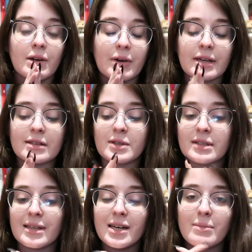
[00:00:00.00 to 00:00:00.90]
Okay, so
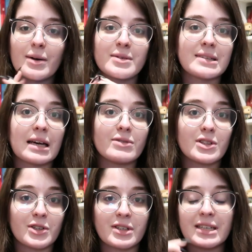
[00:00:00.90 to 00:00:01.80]
it's now about
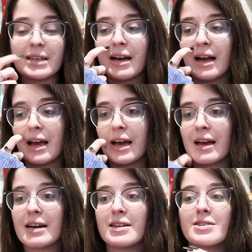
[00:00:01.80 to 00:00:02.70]
7:30,
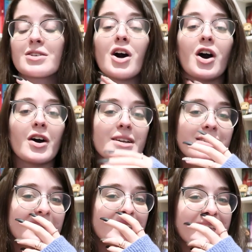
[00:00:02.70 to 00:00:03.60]
and
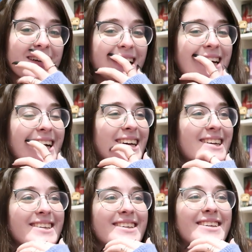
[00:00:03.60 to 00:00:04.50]
honestly,
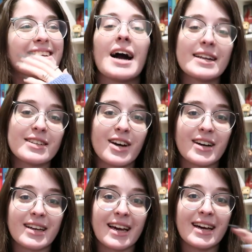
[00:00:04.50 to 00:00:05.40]
I did
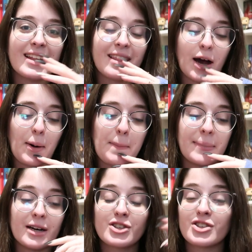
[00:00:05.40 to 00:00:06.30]
not get that
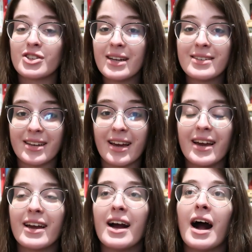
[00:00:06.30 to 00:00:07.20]
much done
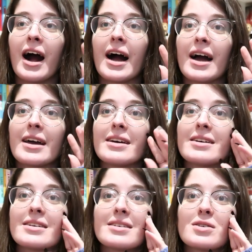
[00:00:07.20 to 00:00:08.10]
today.
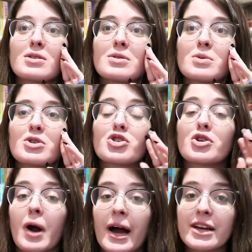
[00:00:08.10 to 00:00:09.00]
I was
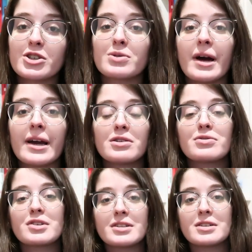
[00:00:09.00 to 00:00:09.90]
trying to write
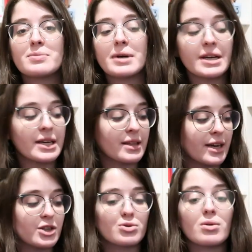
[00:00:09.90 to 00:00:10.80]
for a little bit and
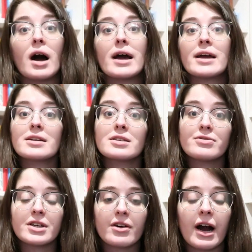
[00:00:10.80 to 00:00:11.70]
like trying to
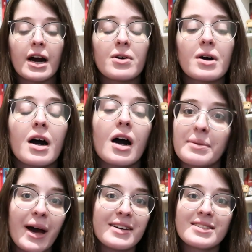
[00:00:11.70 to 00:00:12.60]
figure out
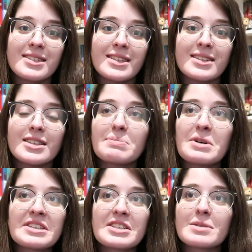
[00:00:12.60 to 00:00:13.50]
AMS, and this
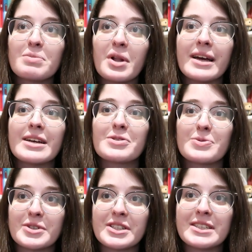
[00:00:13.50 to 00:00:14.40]
book is just
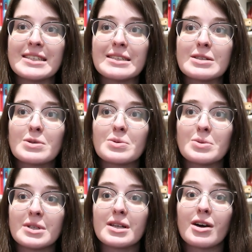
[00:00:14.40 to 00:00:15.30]
playing really,
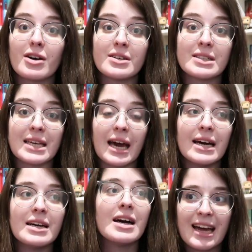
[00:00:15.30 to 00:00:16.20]
really hard to
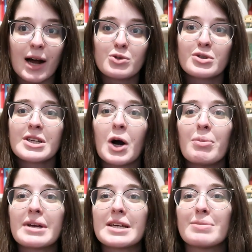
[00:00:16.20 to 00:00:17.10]
get, and I was really
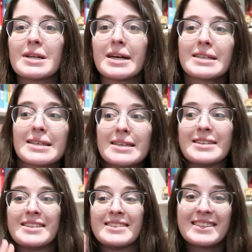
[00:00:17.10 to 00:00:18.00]
hoping it'd be like
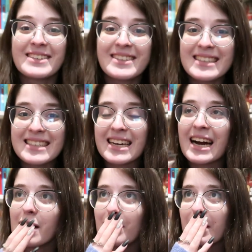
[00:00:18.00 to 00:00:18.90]
easier this
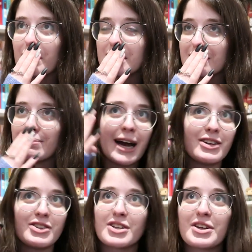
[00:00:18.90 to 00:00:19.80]
time and it would just
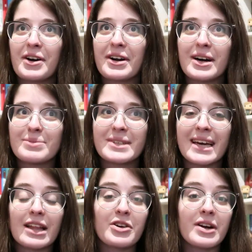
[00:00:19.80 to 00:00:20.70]
magically all come
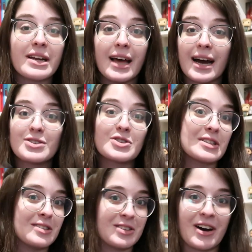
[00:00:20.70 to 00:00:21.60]
together, and that's
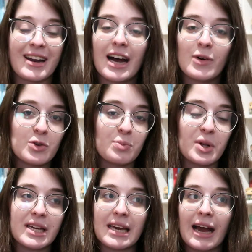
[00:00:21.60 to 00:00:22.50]
just not how it's
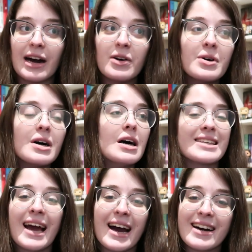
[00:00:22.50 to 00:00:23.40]
playing out.
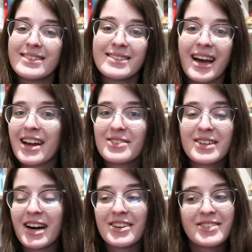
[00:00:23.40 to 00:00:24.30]
Yeah, I don't
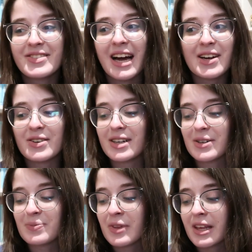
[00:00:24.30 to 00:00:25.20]
know.
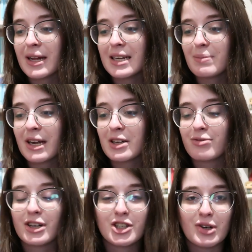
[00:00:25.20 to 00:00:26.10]
So I ended up getting
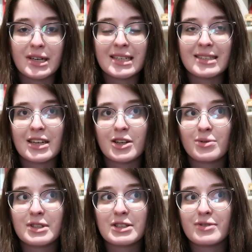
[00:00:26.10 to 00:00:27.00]
frustrated because I
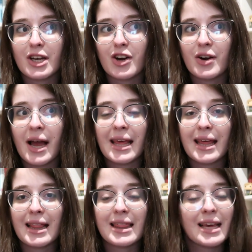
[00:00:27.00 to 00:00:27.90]
couldn't really figure
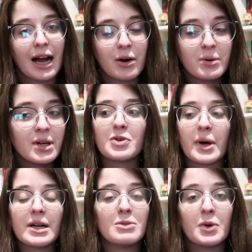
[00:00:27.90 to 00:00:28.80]
anything out, and so I
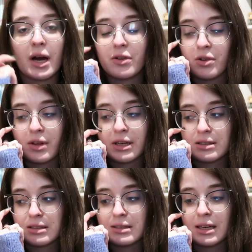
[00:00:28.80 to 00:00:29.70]
ended up doing other
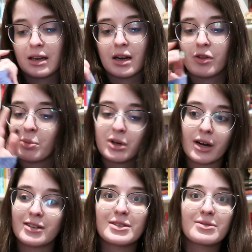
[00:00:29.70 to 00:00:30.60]
things instead, like other
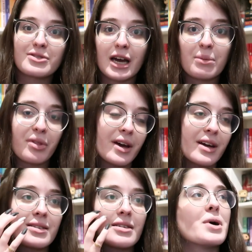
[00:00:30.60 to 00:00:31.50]
productive type
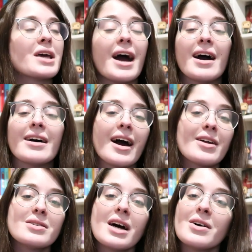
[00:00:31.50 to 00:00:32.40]
things. But yeah, I
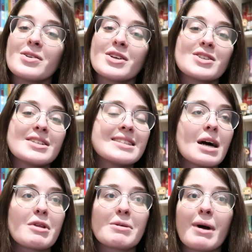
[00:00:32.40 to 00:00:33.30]
don't know. There's just
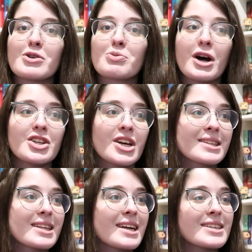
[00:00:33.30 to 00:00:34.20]
something about this
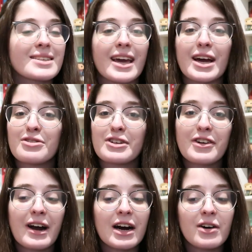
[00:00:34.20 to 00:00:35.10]
project that I just can't
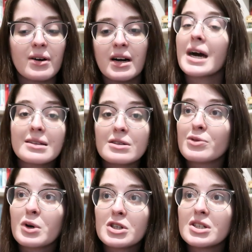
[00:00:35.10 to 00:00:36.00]
figure out. That's
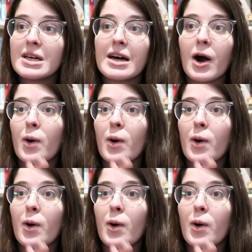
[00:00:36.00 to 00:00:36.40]
unfortunate.